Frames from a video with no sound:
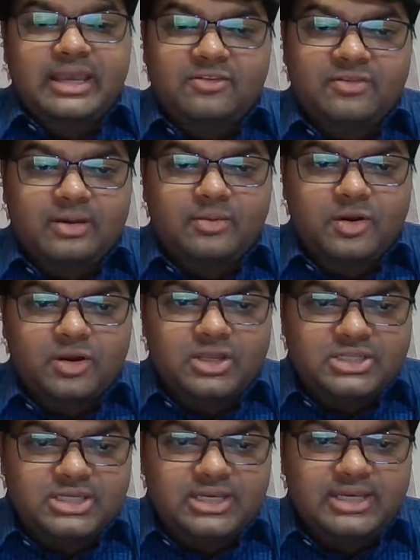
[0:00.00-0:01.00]
in
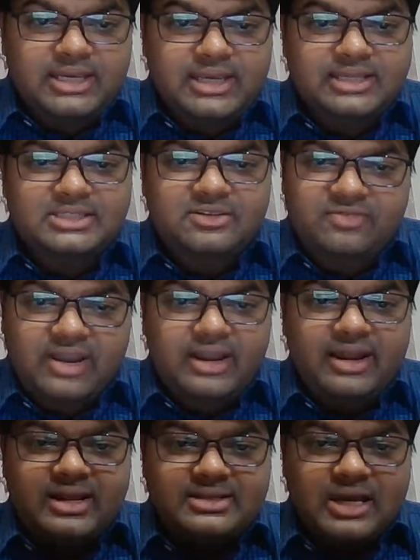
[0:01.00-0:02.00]
pharmacology is
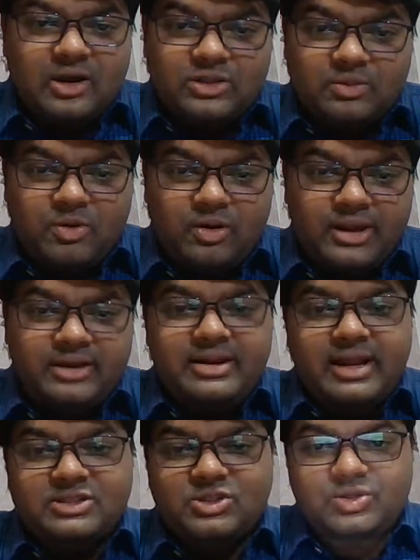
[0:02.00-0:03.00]
defined as how the body
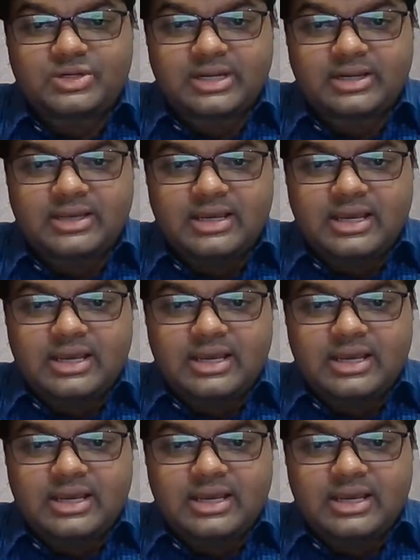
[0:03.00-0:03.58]
reacts to drug.